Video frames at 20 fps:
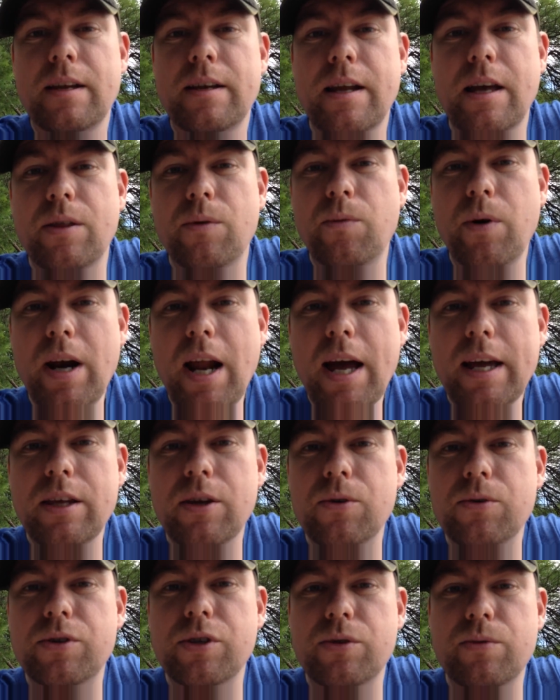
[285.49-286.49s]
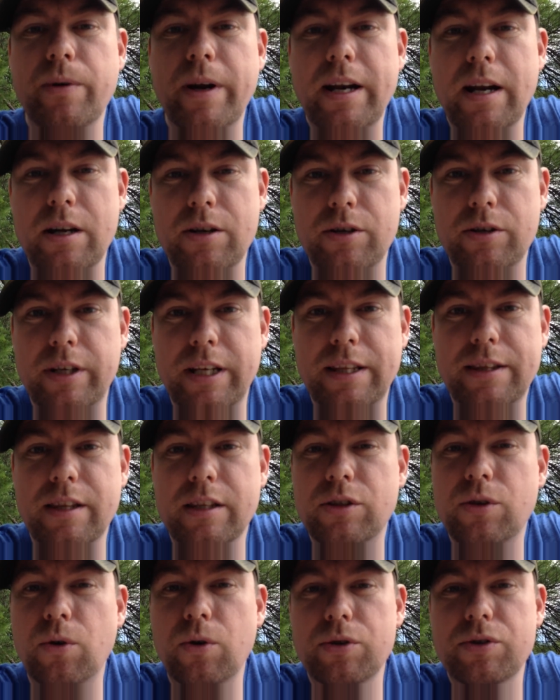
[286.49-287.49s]
Now the one I use is right underneath
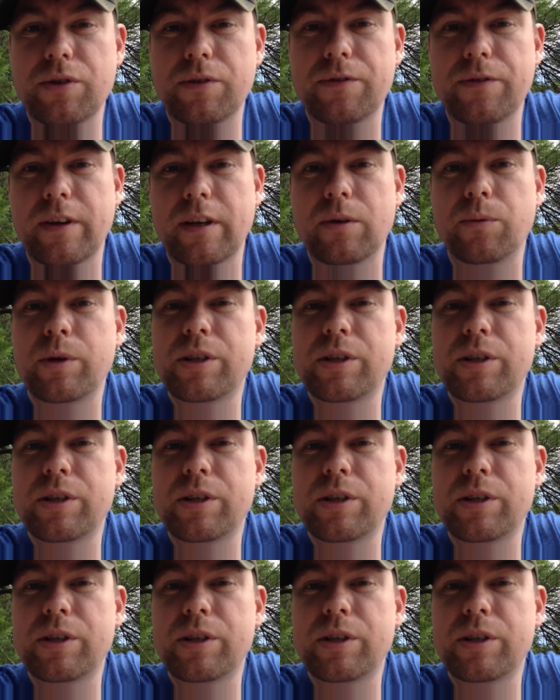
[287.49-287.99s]
the dorsal fin,